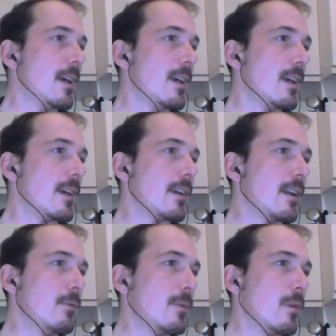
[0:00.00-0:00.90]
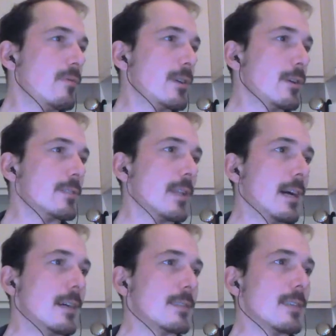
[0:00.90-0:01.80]
Chloe Wolfinger
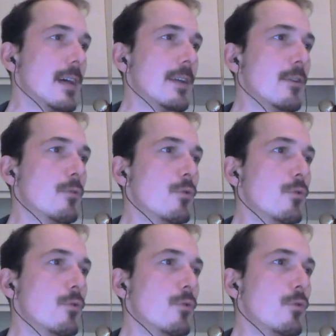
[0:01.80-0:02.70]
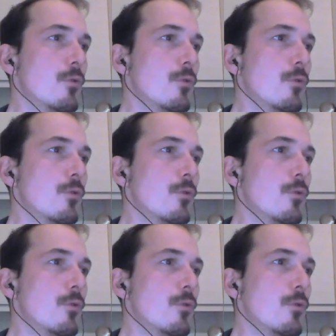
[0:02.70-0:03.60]
asked, I know Ubuntu
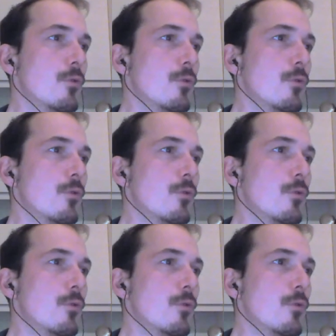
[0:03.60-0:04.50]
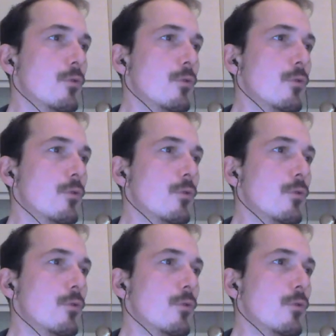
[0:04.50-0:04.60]
Personal is something snappy.